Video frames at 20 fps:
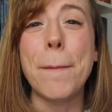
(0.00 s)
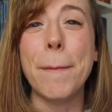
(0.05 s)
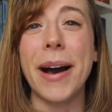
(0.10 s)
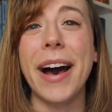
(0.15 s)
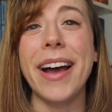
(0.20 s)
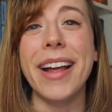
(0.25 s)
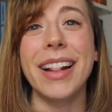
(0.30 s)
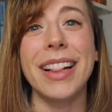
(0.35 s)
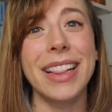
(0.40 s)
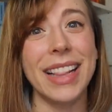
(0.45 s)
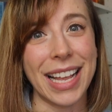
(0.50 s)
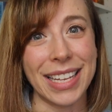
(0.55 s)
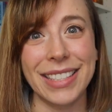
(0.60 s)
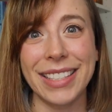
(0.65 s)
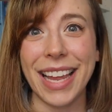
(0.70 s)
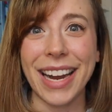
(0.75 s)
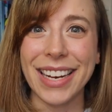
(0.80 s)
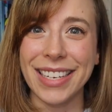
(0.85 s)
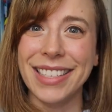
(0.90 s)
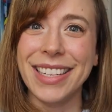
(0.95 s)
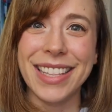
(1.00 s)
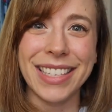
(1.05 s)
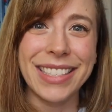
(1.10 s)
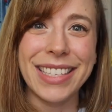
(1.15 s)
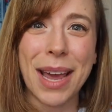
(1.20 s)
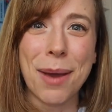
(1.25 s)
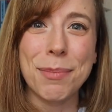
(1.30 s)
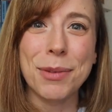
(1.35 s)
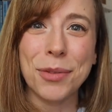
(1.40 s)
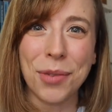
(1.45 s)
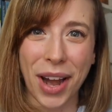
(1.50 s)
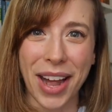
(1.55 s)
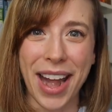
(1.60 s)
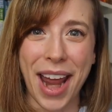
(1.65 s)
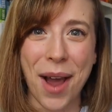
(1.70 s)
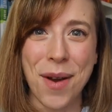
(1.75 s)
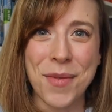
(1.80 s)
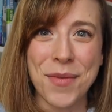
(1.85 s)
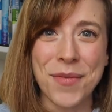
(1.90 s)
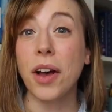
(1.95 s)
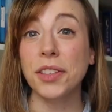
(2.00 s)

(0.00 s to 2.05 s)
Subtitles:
but let's get into the steps right now.